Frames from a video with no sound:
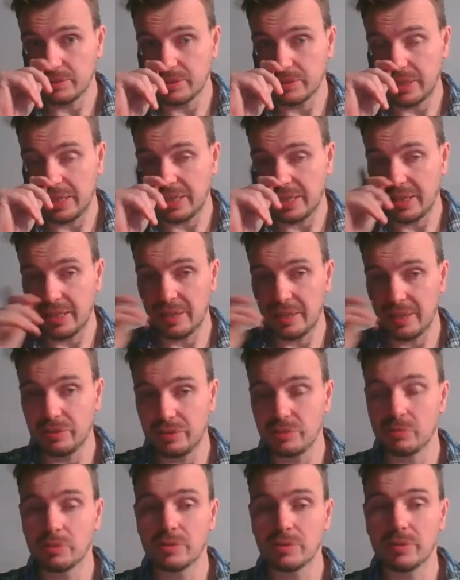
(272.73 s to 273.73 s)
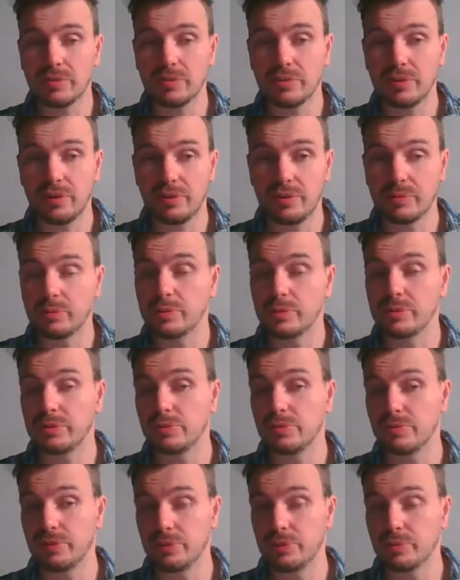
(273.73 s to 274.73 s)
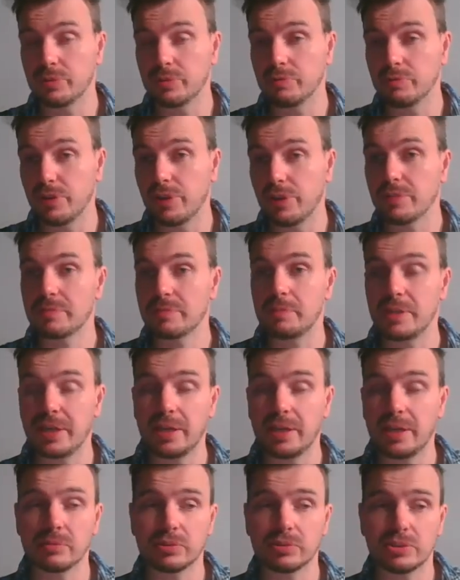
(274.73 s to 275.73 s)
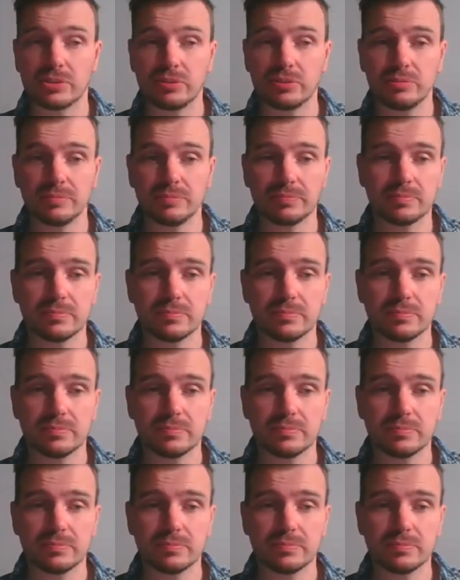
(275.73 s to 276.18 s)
and you would have not been able to.